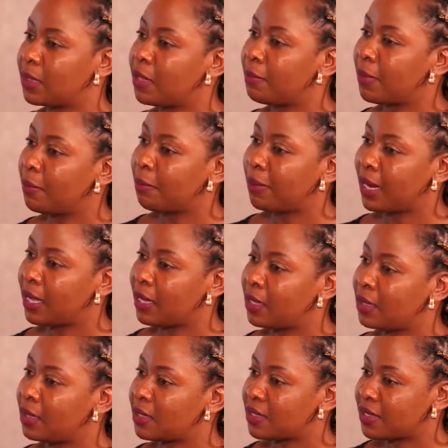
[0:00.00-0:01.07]
them apply
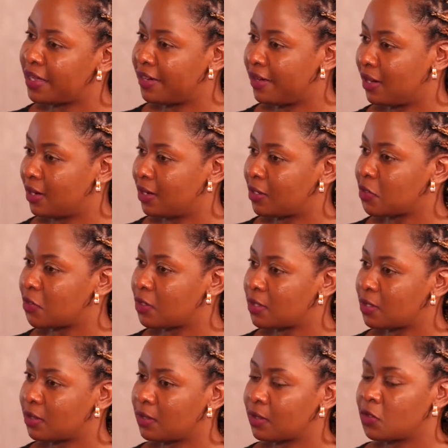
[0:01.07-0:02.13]
in this era,
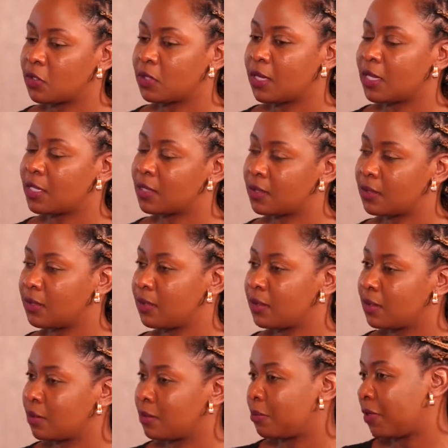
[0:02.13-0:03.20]
not as
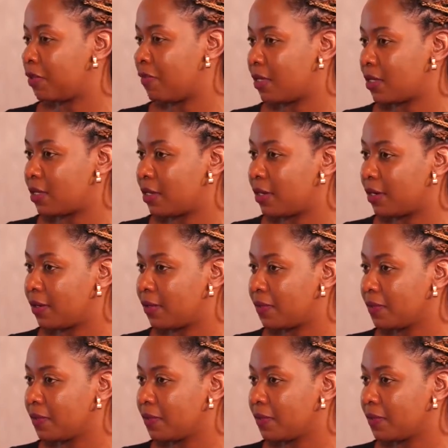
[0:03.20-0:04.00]
as